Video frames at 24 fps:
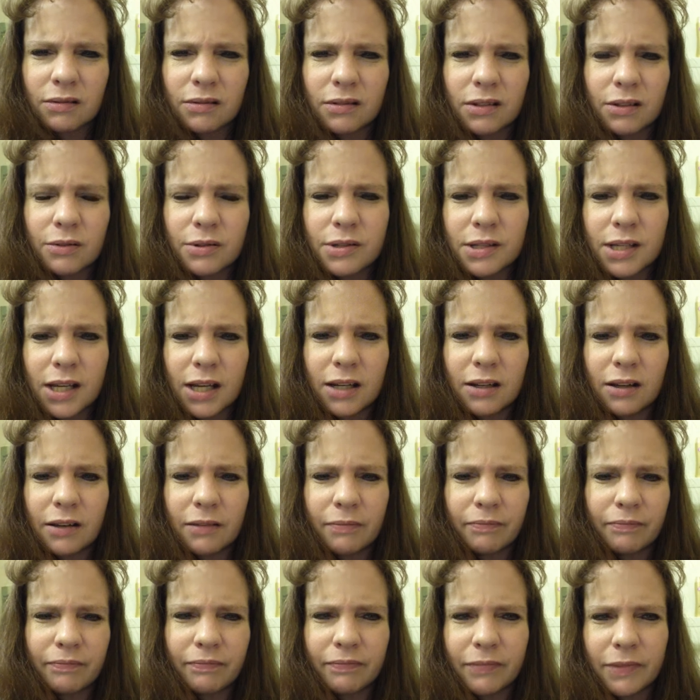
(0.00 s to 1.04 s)
it was kind of
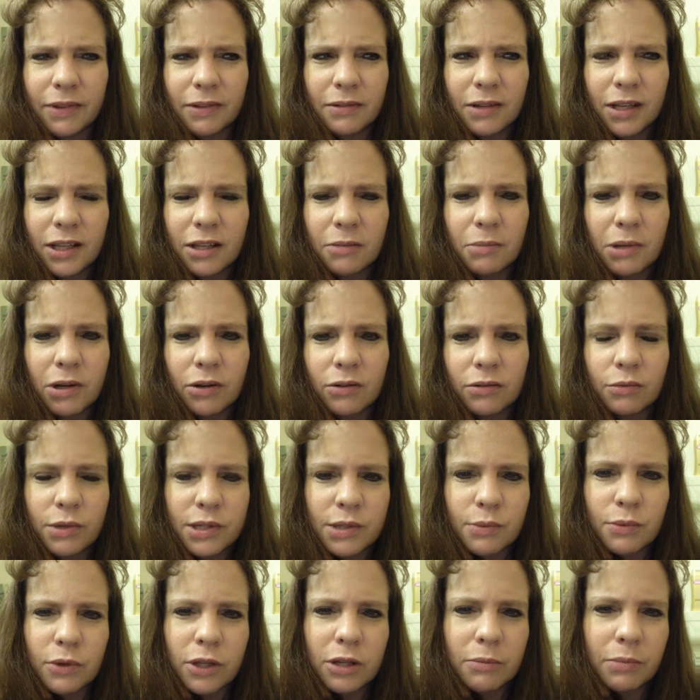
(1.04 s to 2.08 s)
in the middle,
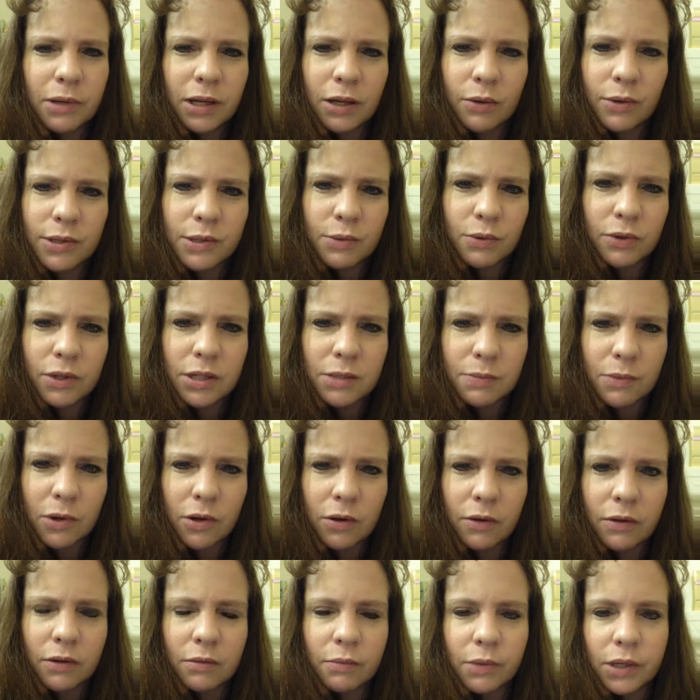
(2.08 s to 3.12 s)
wasn't really big, wasn't really small,